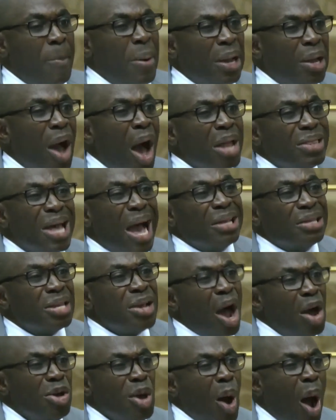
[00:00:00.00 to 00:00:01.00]
Because
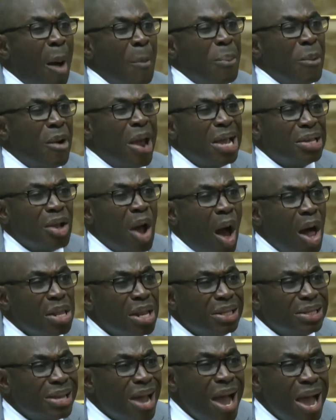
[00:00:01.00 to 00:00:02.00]
that's how you operate all
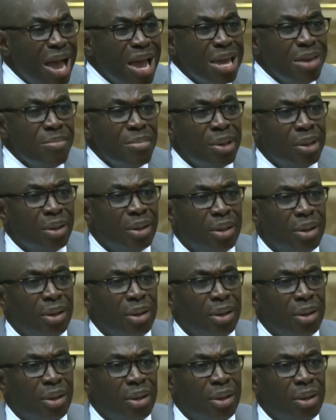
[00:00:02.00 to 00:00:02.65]
the time.